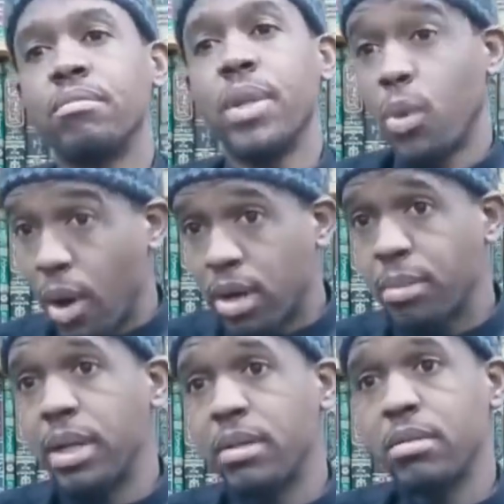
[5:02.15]
They would
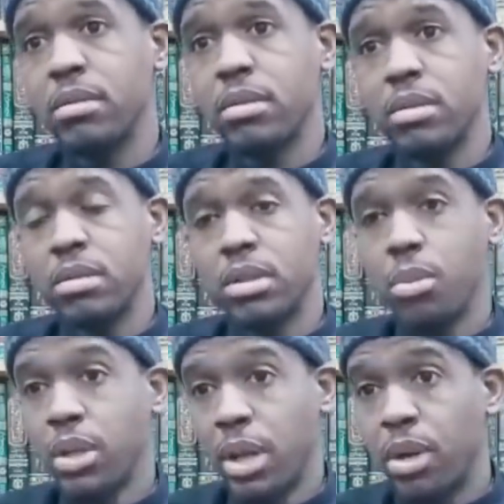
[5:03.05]
welcome it.
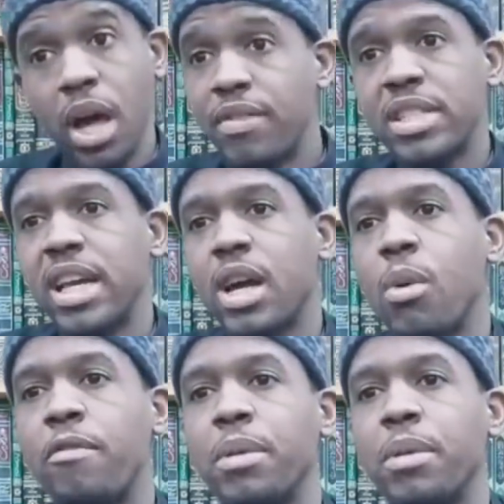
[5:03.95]
They would love a second wife,